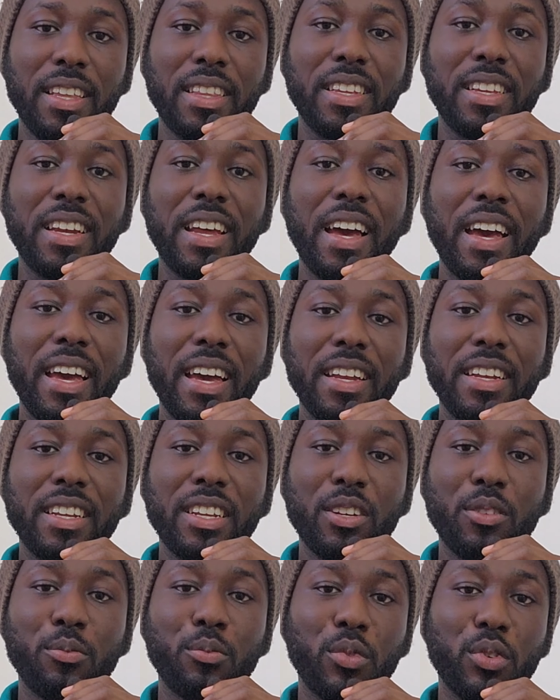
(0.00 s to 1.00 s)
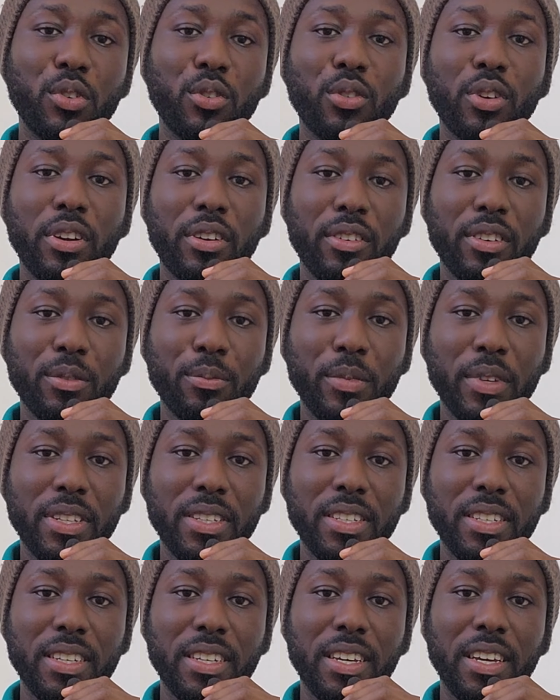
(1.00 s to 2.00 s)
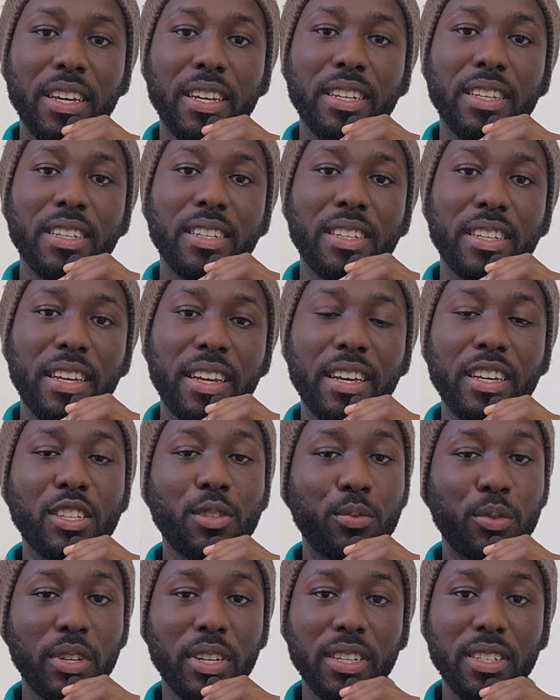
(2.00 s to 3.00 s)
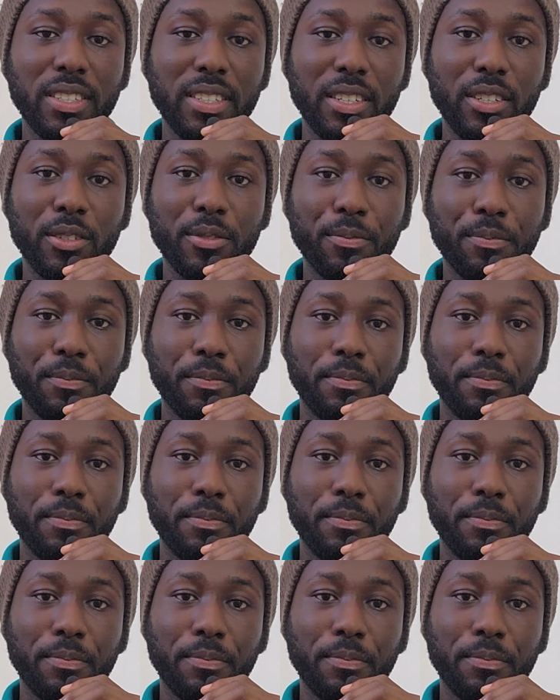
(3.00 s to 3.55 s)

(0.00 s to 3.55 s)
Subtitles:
Then I added modular arithmetic and exponential.